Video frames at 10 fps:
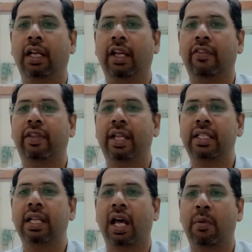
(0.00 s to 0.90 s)
If there
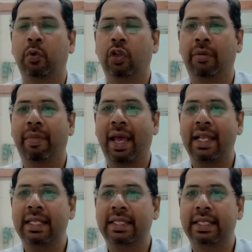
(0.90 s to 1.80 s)
is hormonal
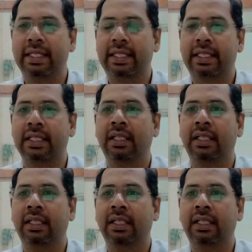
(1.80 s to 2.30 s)
balances,